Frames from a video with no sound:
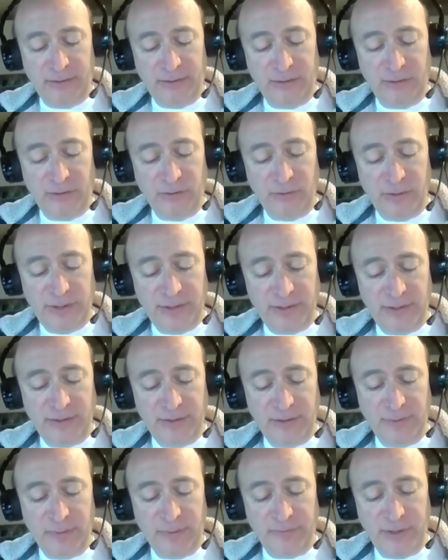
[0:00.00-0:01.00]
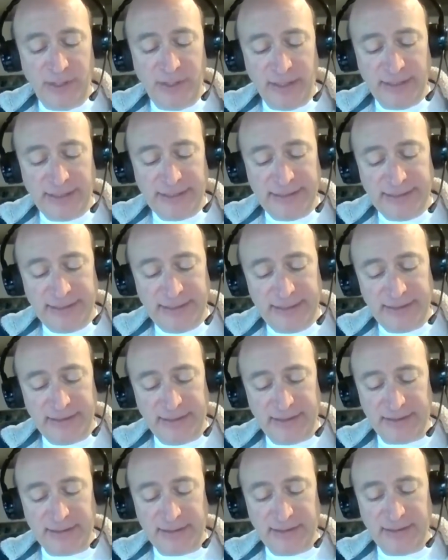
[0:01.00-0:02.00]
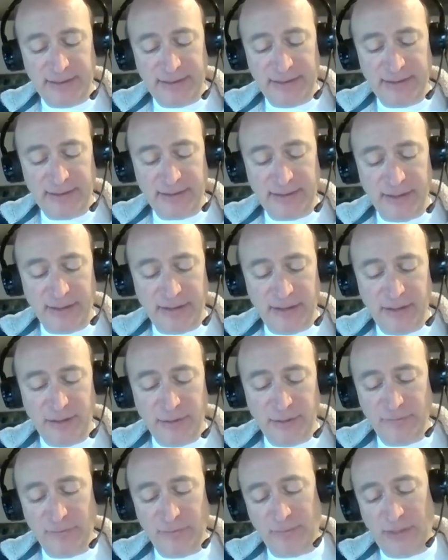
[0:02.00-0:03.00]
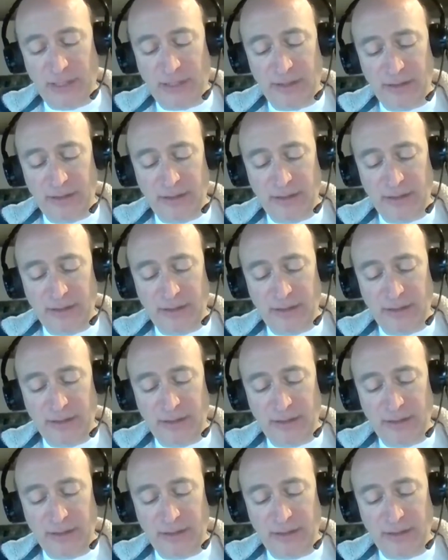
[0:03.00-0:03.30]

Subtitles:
The criticism of non-existence is not here for me.